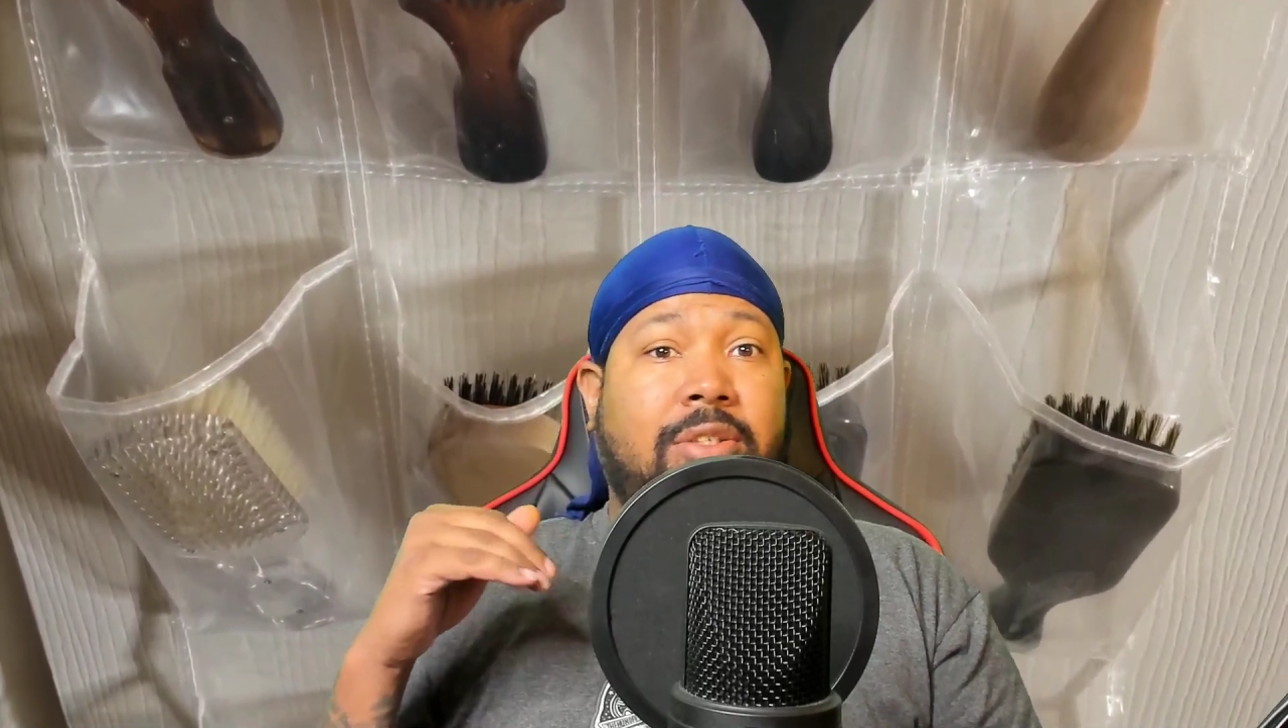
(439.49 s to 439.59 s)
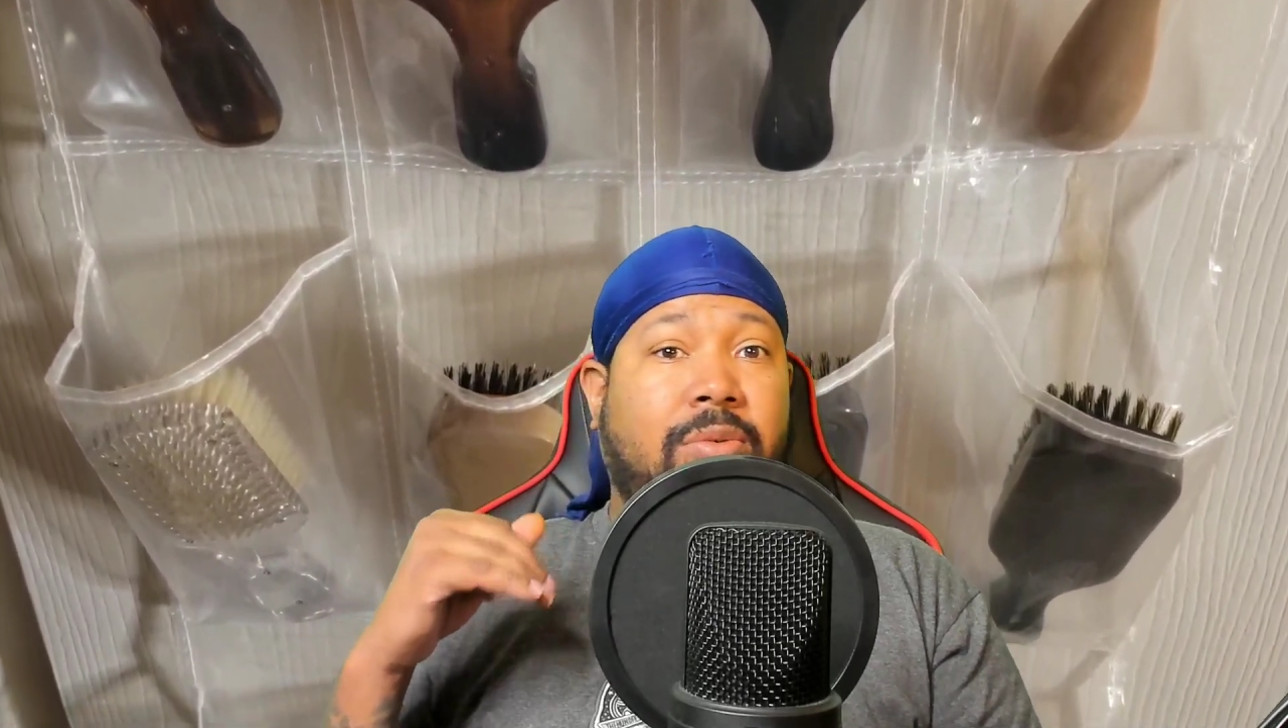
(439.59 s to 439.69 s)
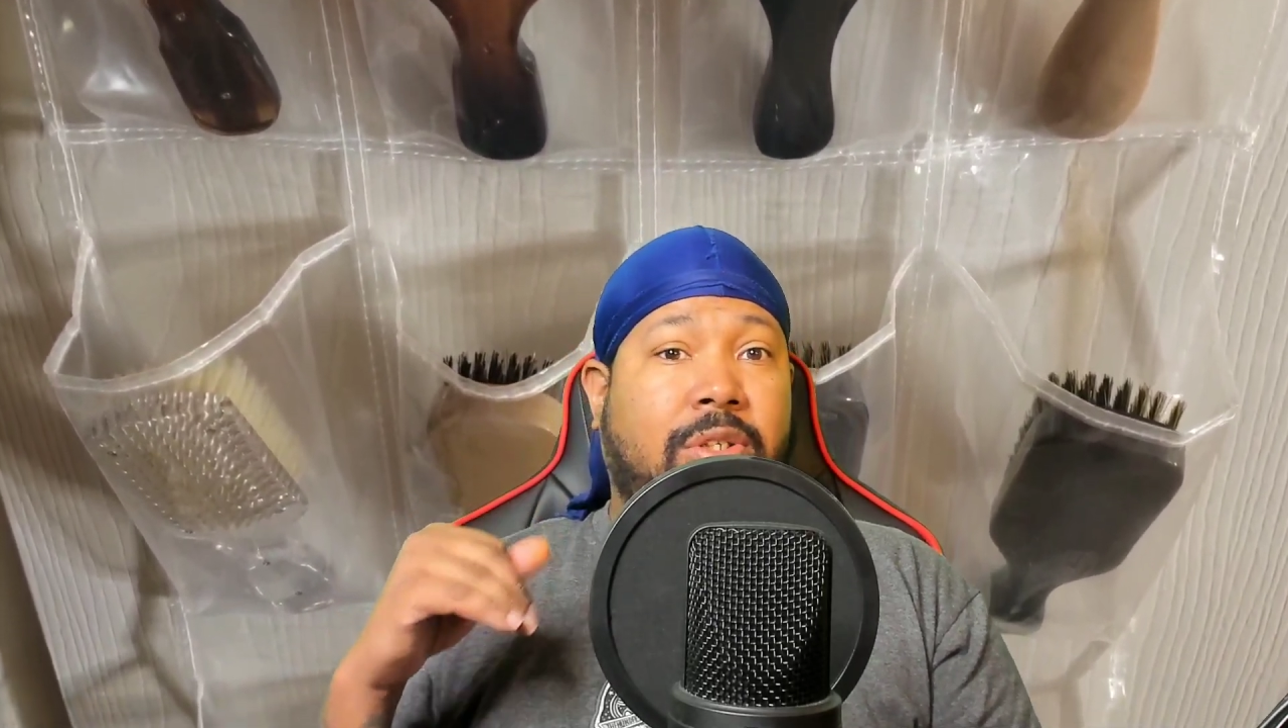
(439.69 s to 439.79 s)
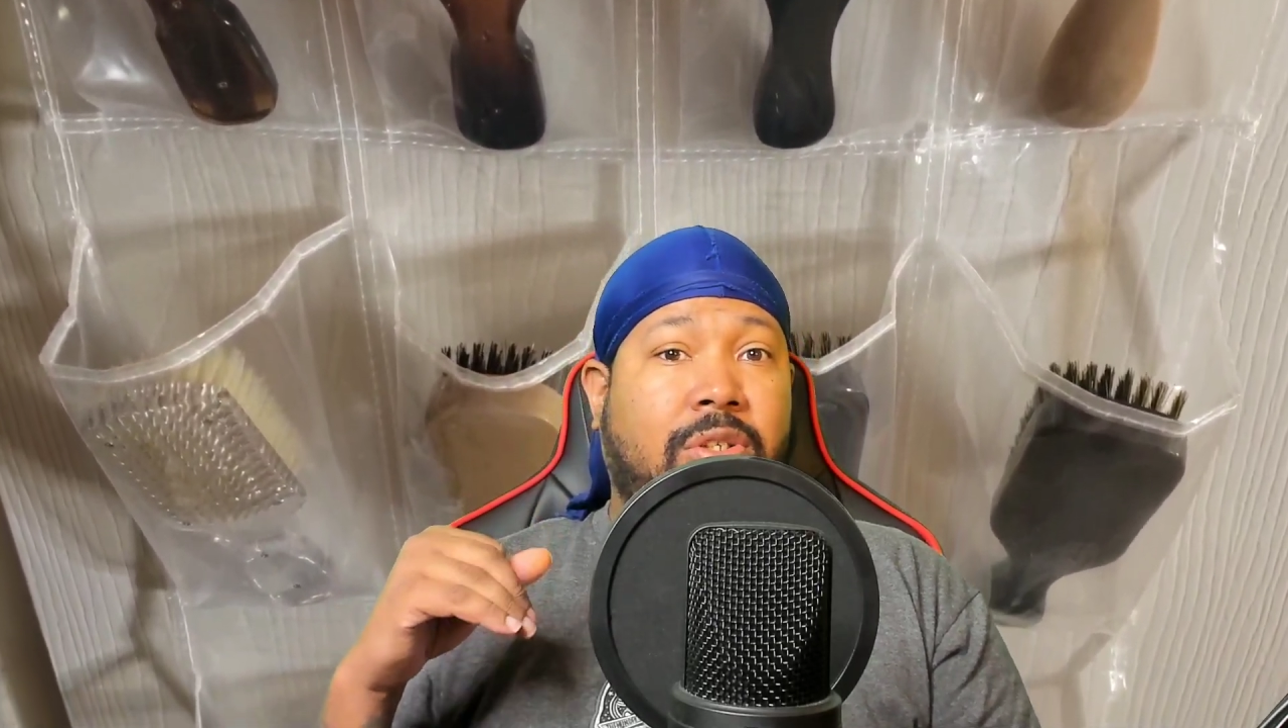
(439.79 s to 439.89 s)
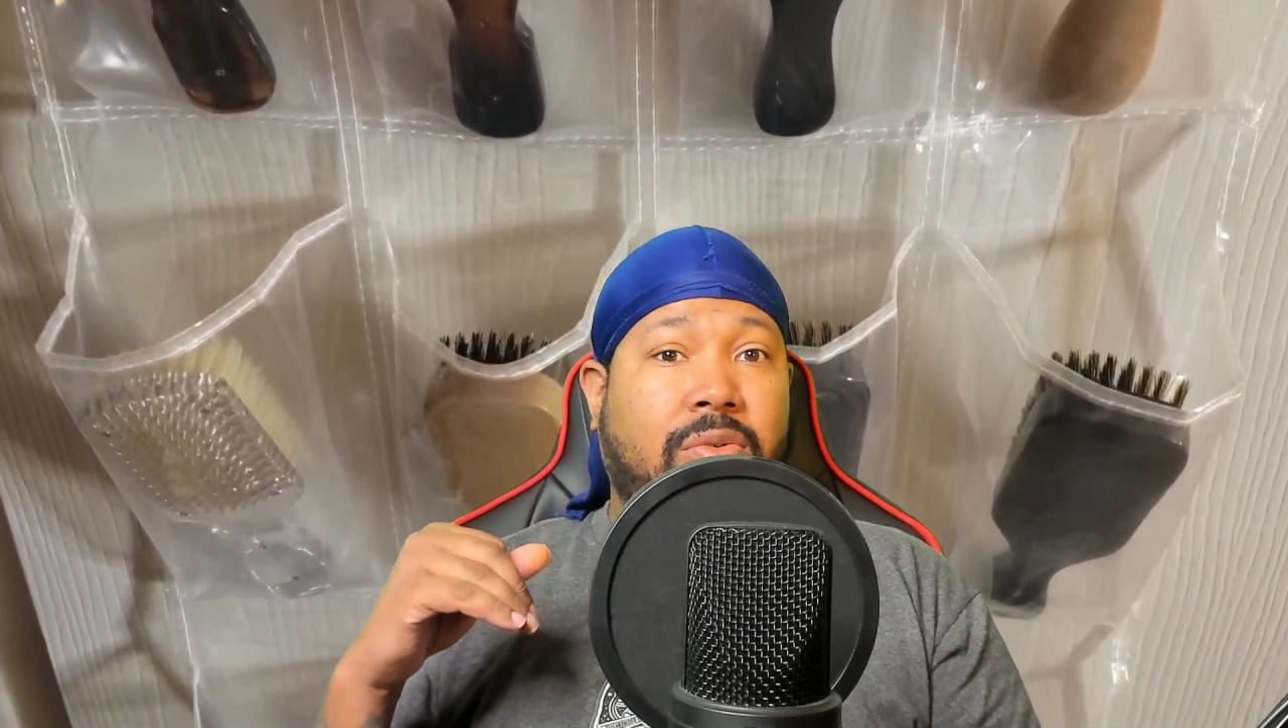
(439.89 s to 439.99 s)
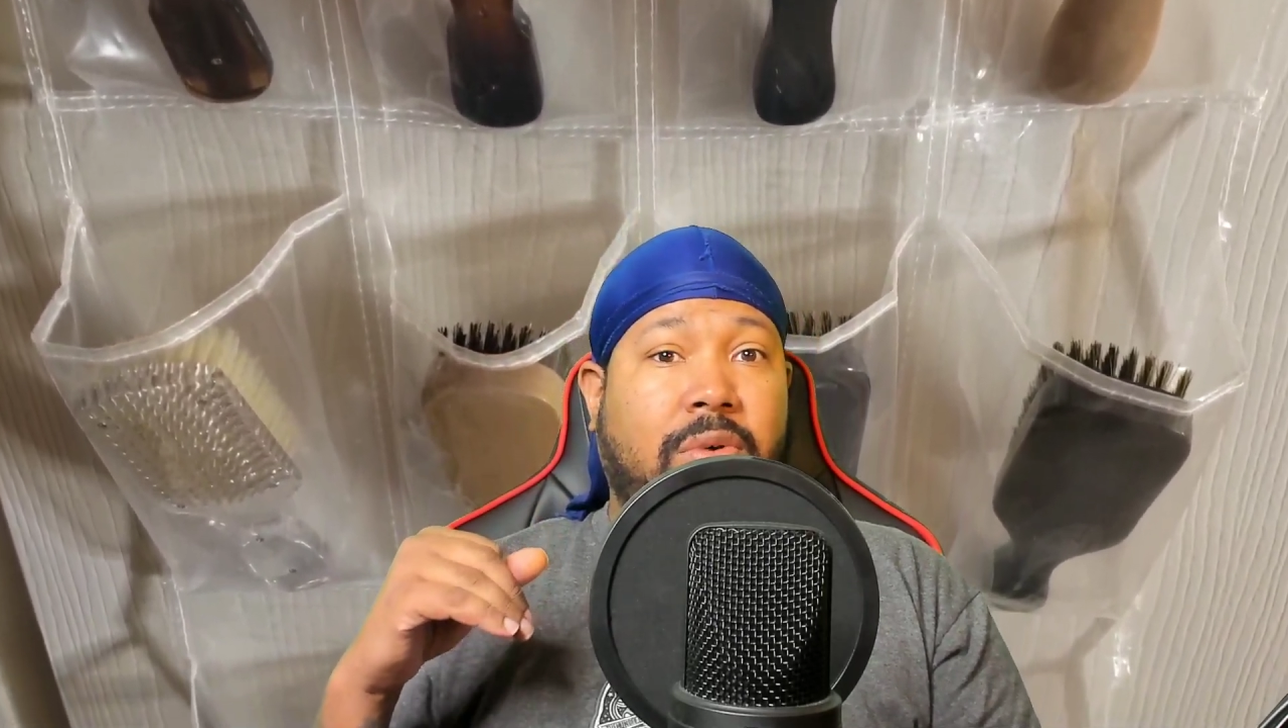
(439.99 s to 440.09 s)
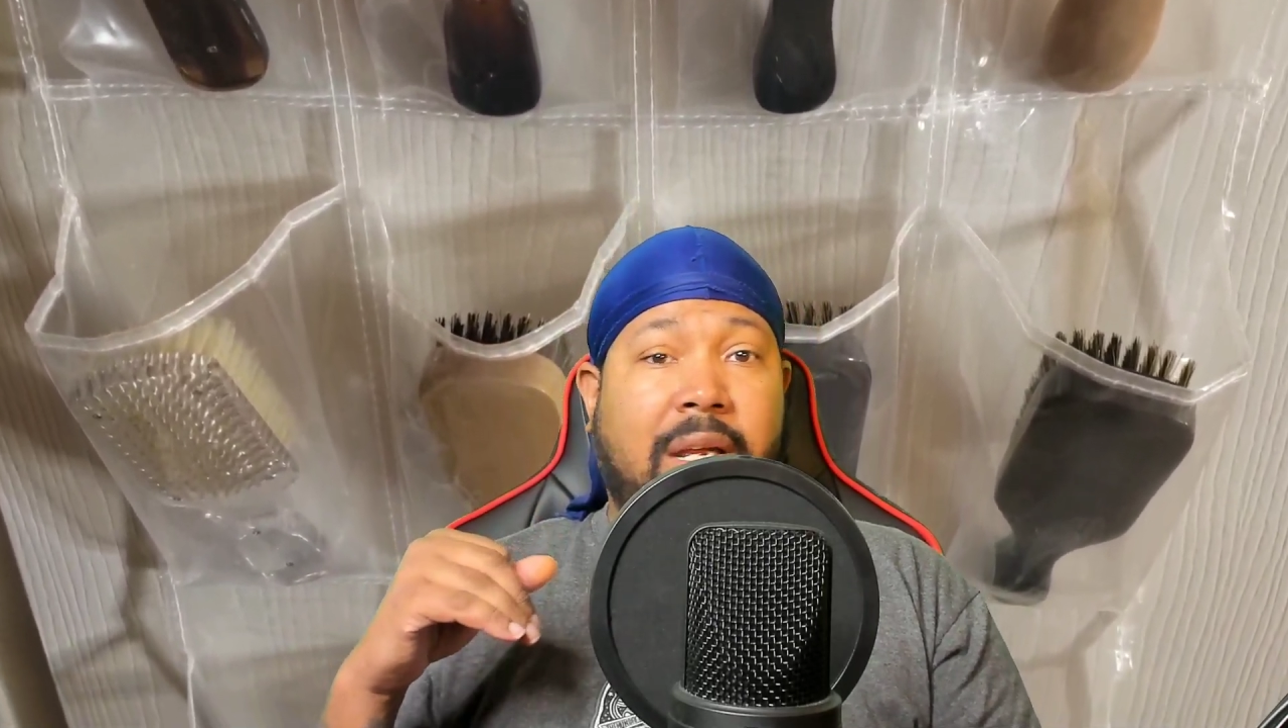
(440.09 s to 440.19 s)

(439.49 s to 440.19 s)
to a 2.